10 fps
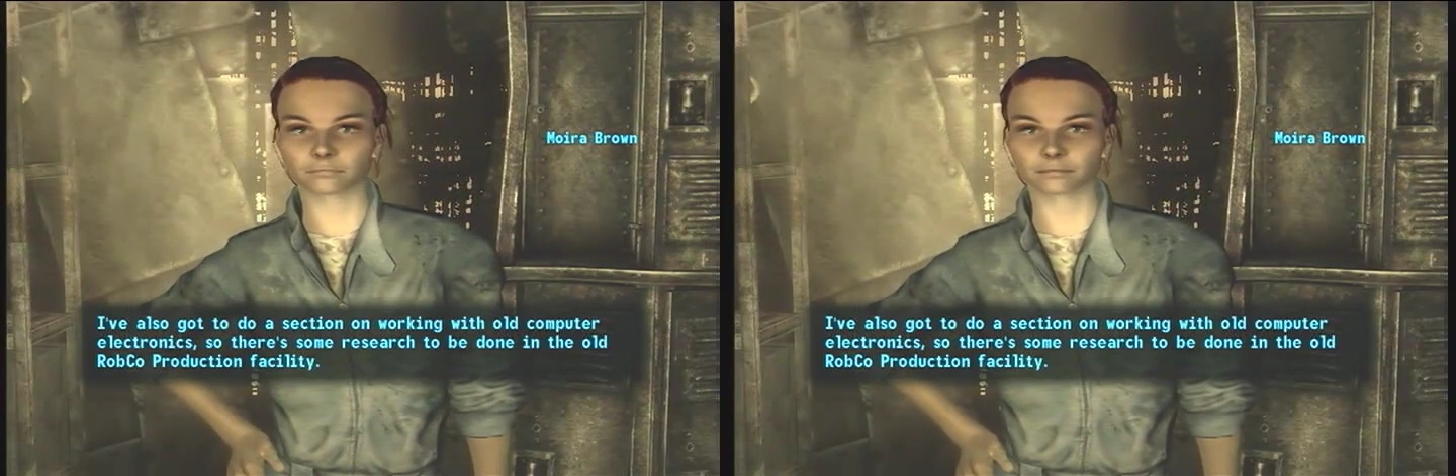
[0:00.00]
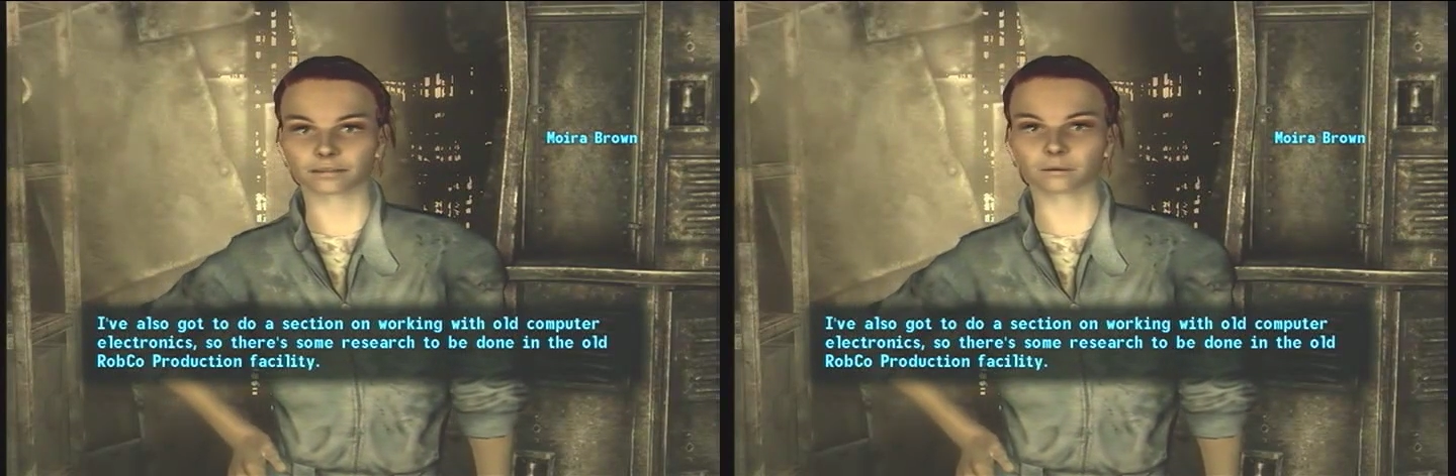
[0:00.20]

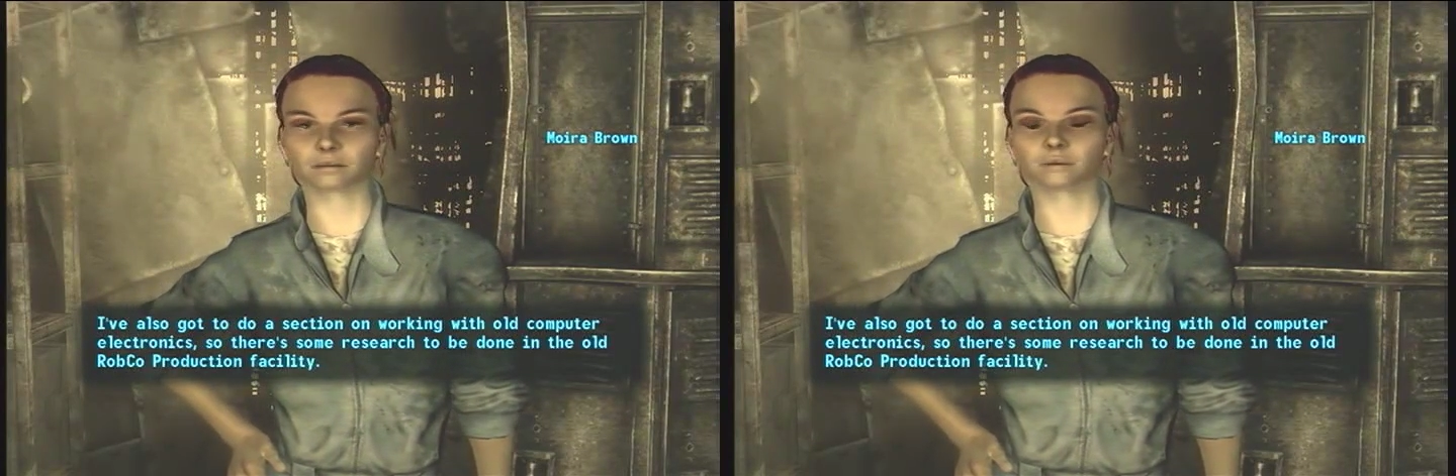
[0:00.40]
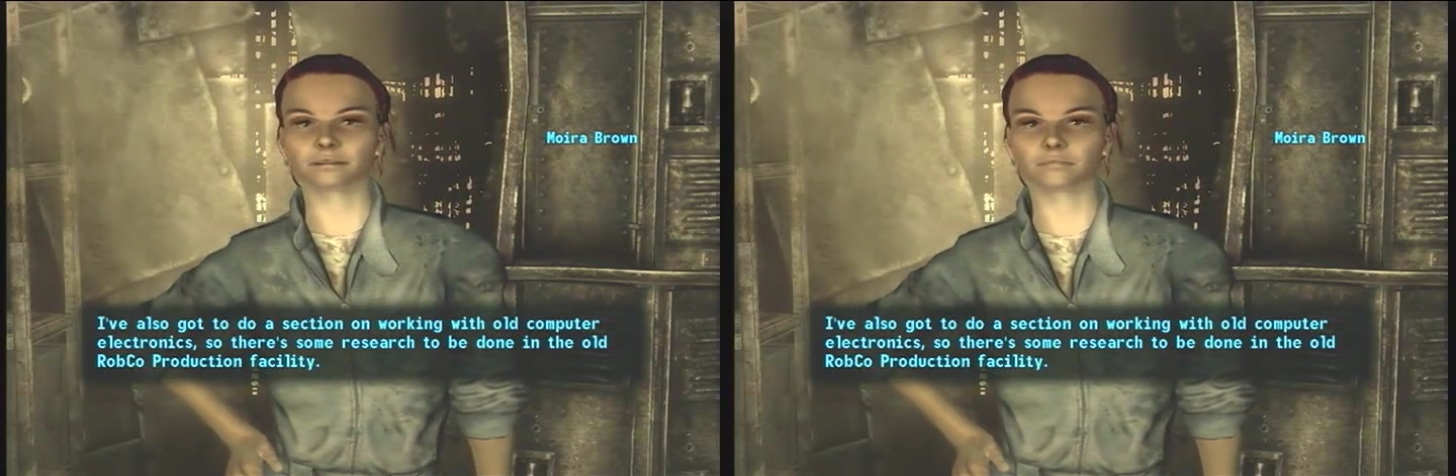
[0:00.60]

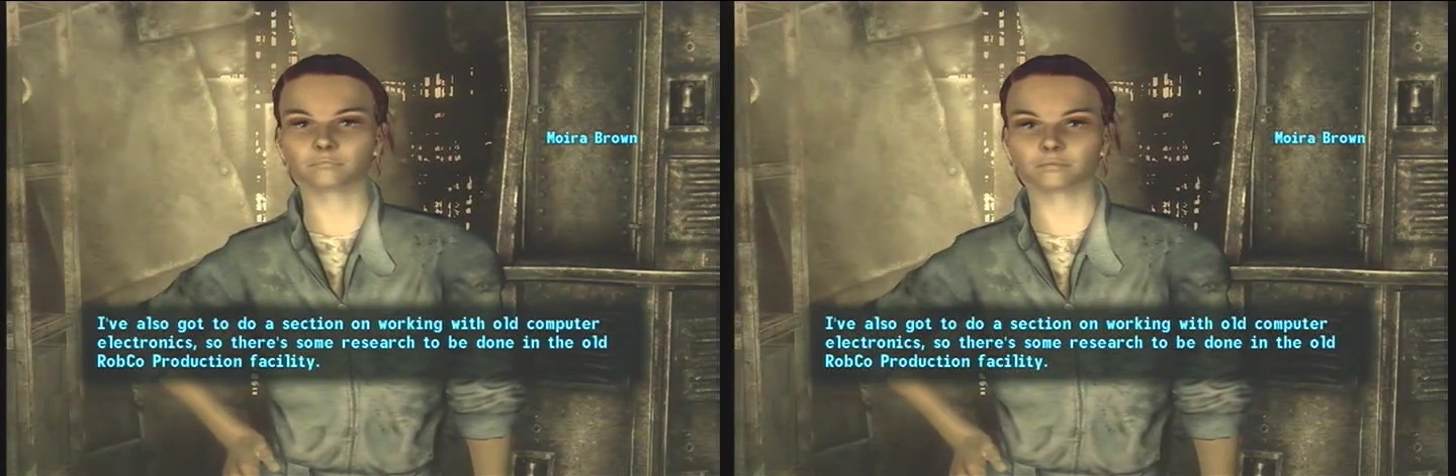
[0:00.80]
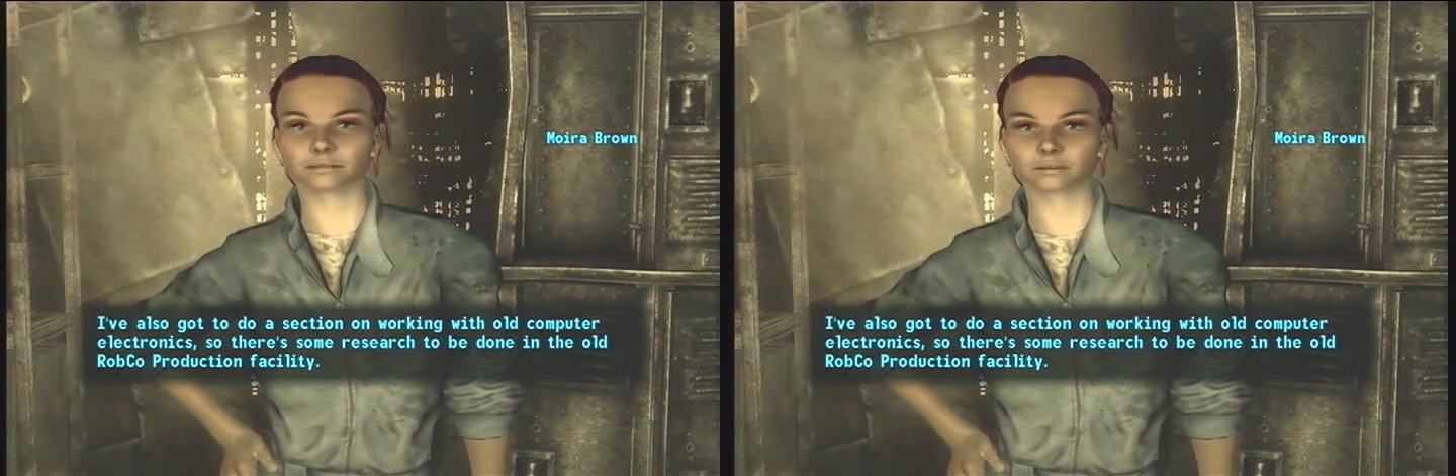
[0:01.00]
so there's
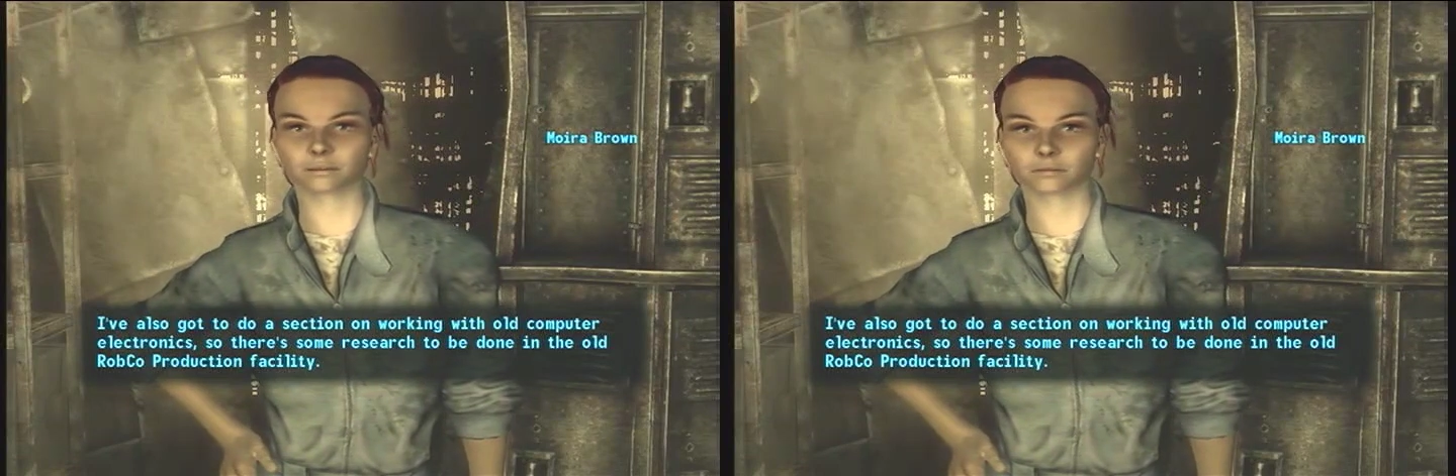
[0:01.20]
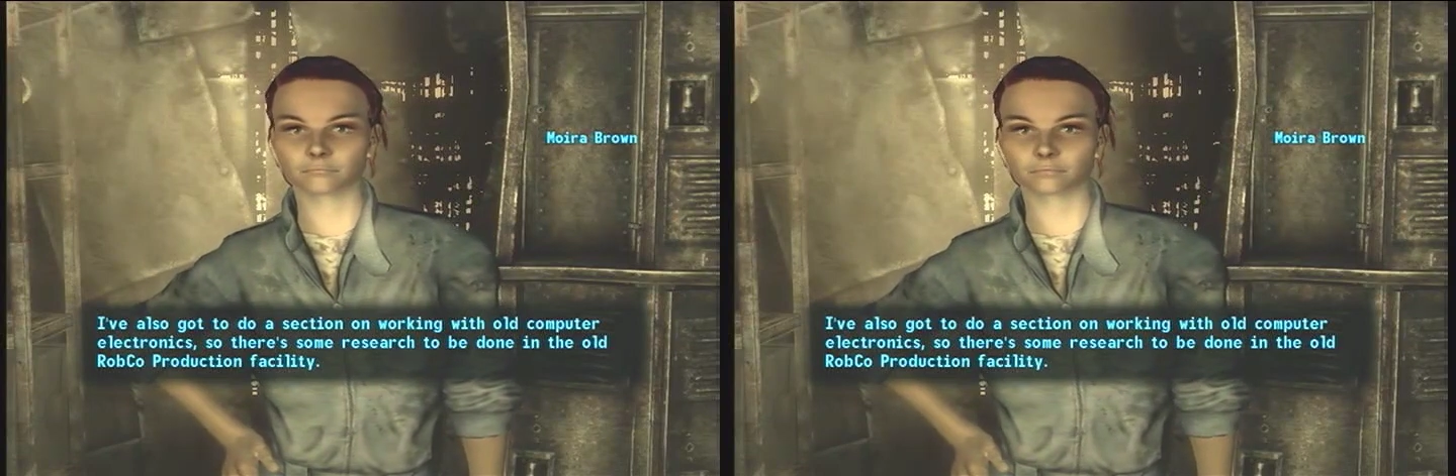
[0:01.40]
some research